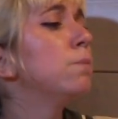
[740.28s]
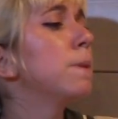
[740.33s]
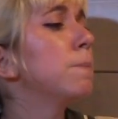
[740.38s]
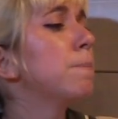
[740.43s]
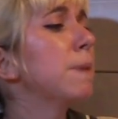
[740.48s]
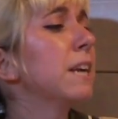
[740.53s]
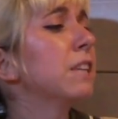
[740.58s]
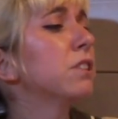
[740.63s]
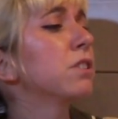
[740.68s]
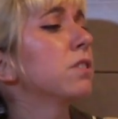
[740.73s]
me
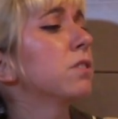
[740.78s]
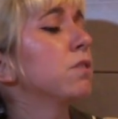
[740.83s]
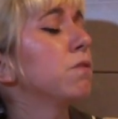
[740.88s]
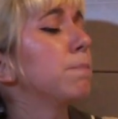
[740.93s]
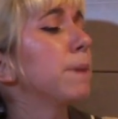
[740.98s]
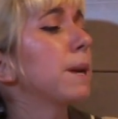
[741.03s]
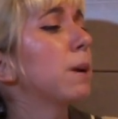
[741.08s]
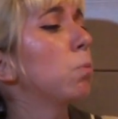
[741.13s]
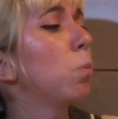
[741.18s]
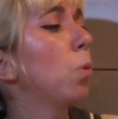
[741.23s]
pictures of
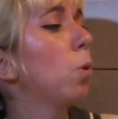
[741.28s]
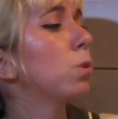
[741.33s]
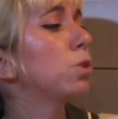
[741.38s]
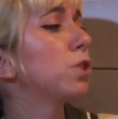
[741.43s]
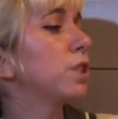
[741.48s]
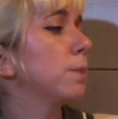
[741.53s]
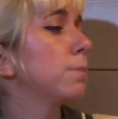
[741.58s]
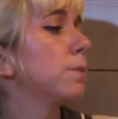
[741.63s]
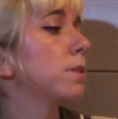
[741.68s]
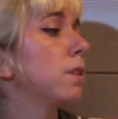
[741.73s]
big
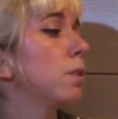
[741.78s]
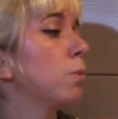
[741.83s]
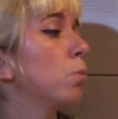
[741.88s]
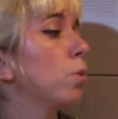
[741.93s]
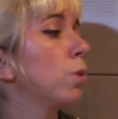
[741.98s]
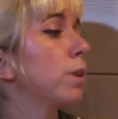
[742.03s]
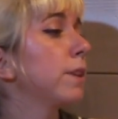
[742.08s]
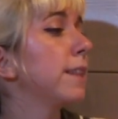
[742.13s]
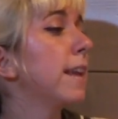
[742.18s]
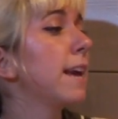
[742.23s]
warships that
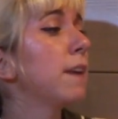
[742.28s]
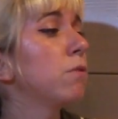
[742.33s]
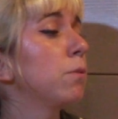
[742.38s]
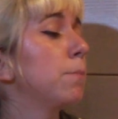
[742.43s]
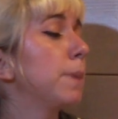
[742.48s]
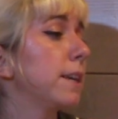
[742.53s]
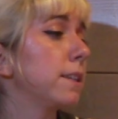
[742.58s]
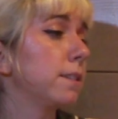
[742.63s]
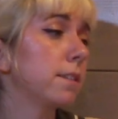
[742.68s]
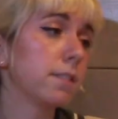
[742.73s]
were in naval
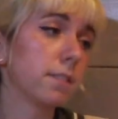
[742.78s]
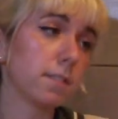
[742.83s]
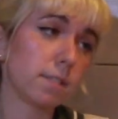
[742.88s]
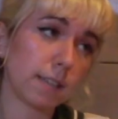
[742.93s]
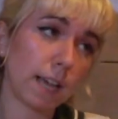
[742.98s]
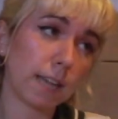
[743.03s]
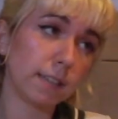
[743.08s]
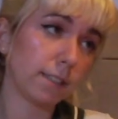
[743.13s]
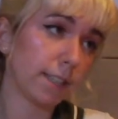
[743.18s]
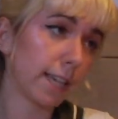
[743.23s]
bases in
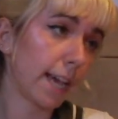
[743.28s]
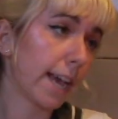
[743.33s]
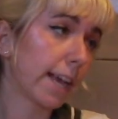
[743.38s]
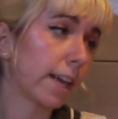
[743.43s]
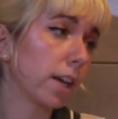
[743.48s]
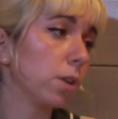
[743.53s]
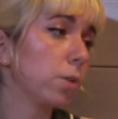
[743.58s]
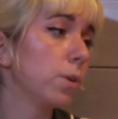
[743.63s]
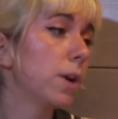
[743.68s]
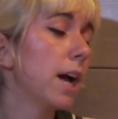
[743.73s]
San
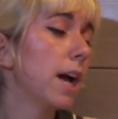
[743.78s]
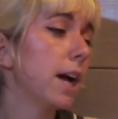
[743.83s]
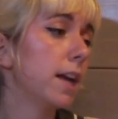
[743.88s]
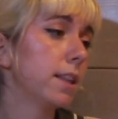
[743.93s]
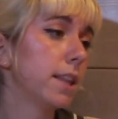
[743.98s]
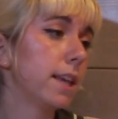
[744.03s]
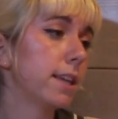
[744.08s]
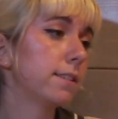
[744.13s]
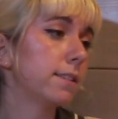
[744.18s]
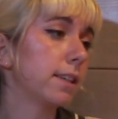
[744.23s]
Diego,
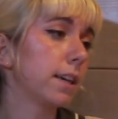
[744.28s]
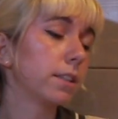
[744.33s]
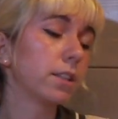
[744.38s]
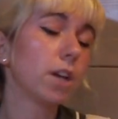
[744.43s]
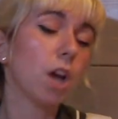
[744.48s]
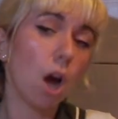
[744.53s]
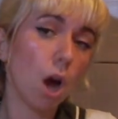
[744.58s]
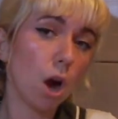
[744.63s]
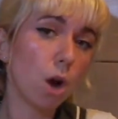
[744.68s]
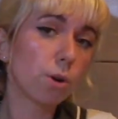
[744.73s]
and they said,
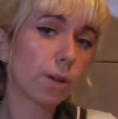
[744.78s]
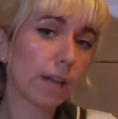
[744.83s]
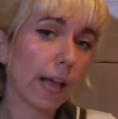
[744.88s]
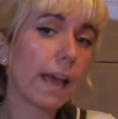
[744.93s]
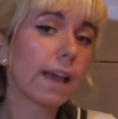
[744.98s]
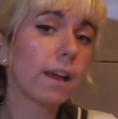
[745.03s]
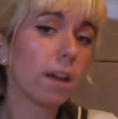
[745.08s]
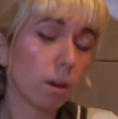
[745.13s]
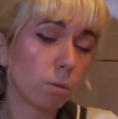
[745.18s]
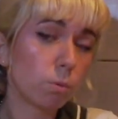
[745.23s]

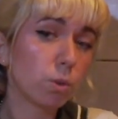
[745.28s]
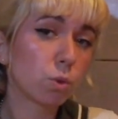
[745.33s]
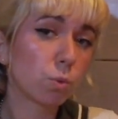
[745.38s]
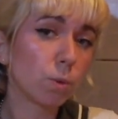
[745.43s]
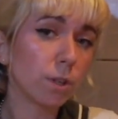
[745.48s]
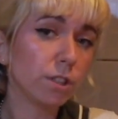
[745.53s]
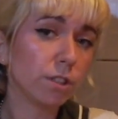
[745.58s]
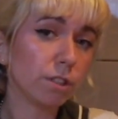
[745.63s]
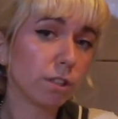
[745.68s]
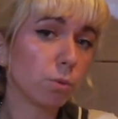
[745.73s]
okay, which
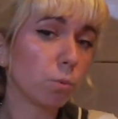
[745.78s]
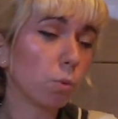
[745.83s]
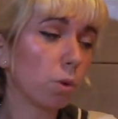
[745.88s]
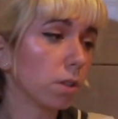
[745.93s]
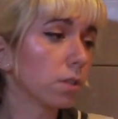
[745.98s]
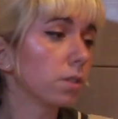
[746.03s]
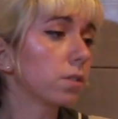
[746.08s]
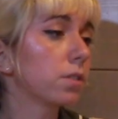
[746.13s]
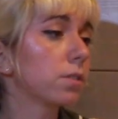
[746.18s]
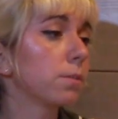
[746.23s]
one do you
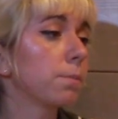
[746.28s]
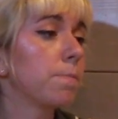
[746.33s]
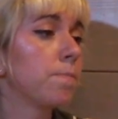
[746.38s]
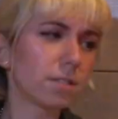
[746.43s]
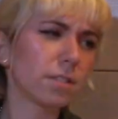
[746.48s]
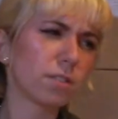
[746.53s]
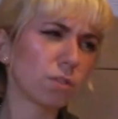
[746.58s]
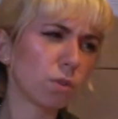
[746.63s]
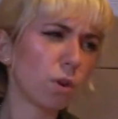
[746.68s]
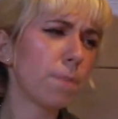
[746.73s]
want?
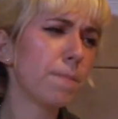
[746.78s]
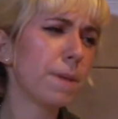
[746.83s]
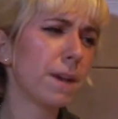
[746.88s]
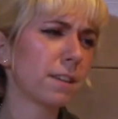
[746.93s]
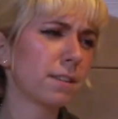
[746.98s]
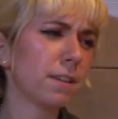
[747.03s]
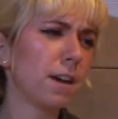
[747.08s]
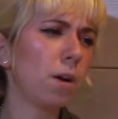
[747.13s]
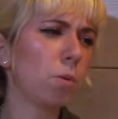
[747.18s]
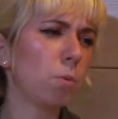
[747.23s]
So I
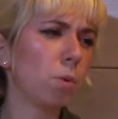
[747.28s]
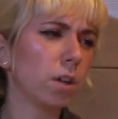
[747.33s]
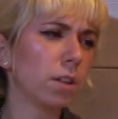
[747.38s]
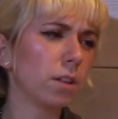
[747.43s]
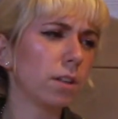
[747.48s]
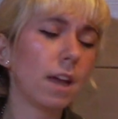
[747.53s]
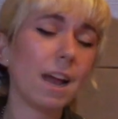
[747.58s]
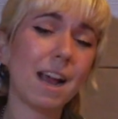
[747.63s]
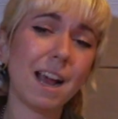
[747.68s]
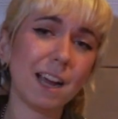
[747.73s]
picked out one,
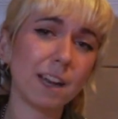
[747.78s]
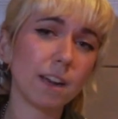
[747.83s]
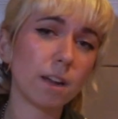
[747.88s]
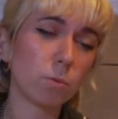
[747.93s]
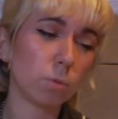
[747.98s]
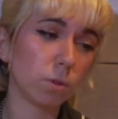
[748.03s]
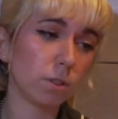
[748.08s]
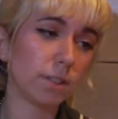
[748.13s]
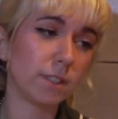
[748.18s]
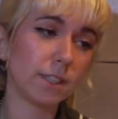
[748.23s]
and I
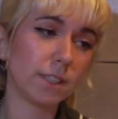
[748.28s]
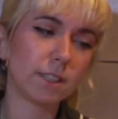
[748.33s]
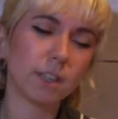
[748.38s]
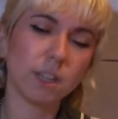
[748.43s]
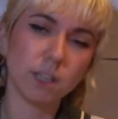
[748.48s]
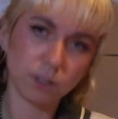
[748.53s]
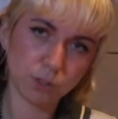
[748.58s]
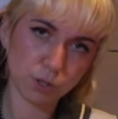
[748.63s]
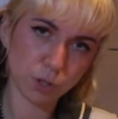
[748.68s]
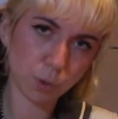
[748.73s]
wanted
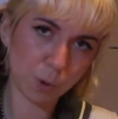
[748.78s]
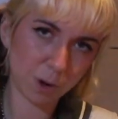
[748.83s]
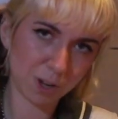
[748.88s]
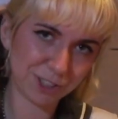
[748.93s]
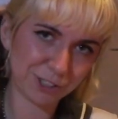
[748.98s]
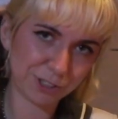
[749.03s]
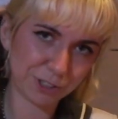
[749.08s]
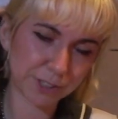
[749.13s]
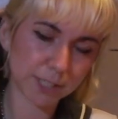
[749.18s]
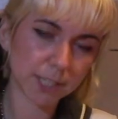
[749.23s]

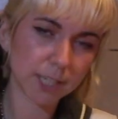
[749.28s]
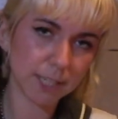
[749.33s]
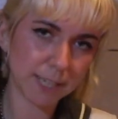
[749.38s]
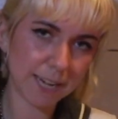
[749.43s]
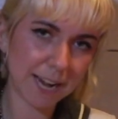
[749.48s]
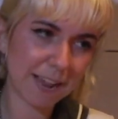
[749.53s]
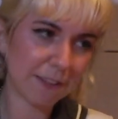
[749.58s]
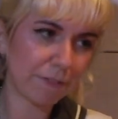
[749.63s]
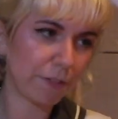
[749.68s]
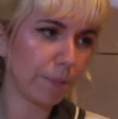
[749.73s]
200
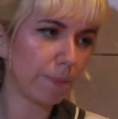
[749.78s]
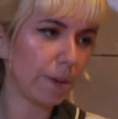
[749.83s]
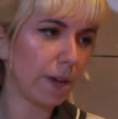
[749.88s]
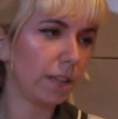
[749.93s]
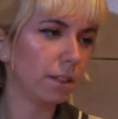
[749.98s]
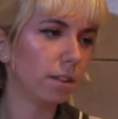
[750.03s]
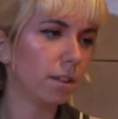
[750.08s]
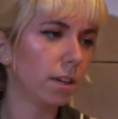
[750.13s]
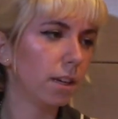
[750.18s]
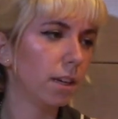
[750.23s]
Navy
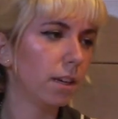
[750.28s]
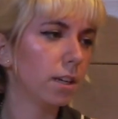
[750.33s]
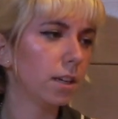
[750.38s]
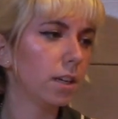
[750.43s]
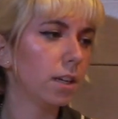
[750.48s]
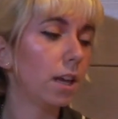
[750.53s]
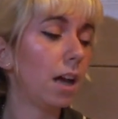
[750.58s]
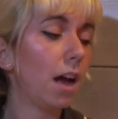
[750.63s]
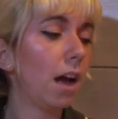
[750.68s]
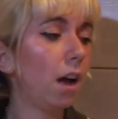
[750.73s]
men.
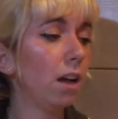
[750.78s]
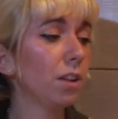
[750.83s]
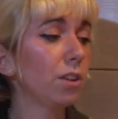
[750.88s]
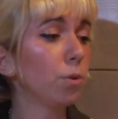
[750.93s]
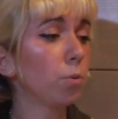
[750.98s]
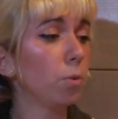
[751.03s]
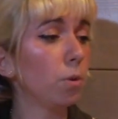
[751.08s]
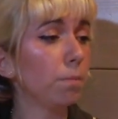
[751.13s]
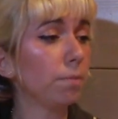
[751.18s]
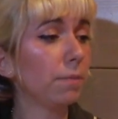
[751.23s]
And
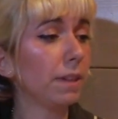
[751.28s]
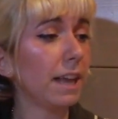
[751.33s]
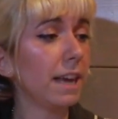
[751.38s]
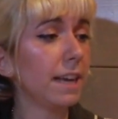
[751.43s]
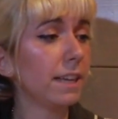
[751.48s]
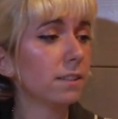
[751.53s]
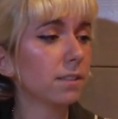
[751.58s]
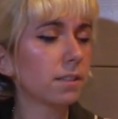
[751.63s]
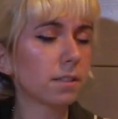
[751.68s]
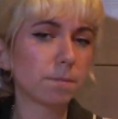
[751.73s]
you want
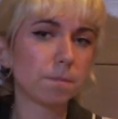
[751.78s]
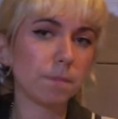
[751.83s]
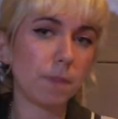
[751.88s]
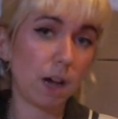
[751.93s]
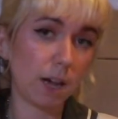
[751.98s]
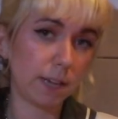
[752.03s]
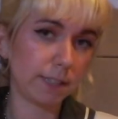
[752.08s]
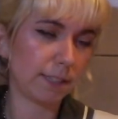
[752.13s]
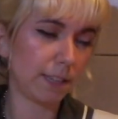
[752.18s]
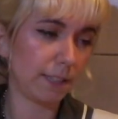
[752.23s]
planes?
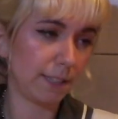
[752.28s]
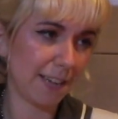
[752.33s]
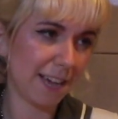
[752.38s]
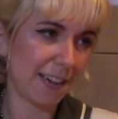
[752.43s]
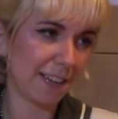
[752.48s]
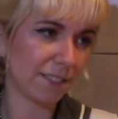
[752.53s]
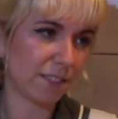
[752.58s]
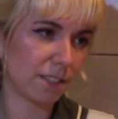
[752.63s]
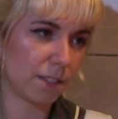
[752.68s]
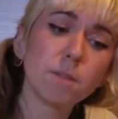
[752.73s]
I said
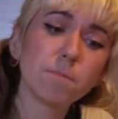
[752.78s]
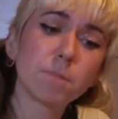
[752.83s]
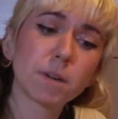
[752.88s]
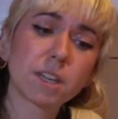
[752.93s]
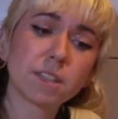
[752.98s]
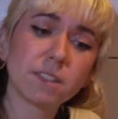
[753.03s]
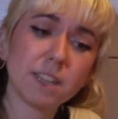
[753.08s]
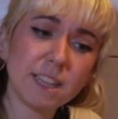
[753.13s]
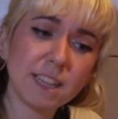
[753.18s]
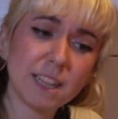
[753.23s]
yes,
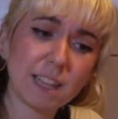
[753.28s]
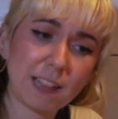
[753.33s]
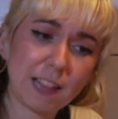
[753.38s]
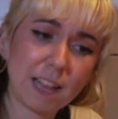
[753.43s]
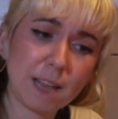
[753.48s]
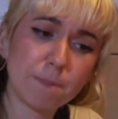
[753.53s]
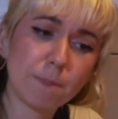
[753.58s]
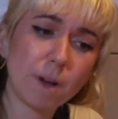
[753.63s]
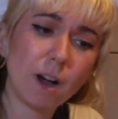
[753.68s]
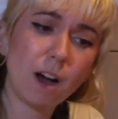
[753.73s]
because in the
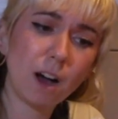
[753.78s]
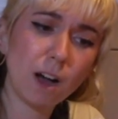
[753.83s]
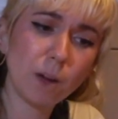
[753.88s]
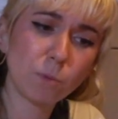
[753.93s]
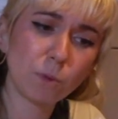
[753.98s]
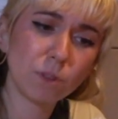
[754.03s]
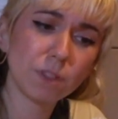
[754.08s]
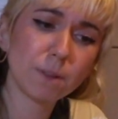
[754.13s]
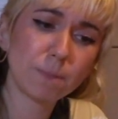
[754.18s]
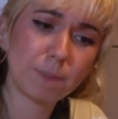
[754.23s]
clip, I
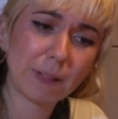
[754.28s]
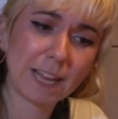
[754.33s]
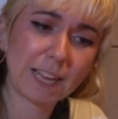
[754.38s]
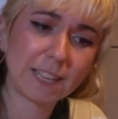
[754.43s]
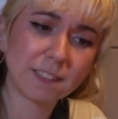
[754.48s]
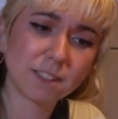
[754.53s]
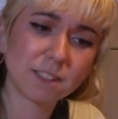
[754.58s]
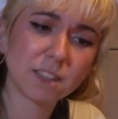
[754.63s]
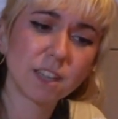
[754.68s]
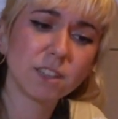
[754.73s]
want the
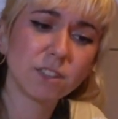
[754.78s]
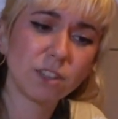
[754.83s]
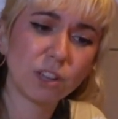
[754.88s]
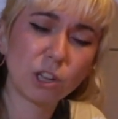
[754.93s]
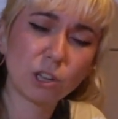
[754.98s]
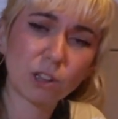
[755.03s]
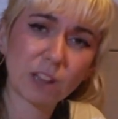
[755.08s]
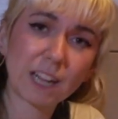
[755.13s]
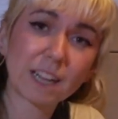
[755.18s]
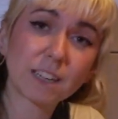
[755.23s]
planes to
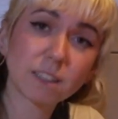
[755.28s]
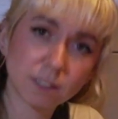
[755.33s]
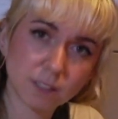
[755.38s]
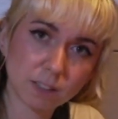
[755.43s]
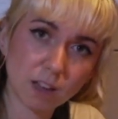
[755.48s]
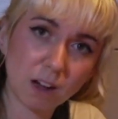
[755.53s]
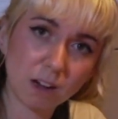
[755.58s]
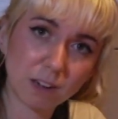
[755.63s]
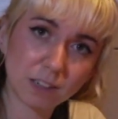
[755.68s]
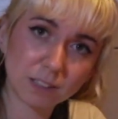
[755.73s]
look like a
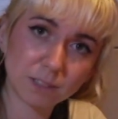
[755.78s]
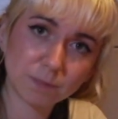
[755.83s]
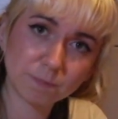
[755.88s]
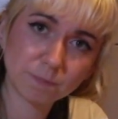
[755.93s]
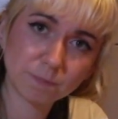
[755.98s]
star."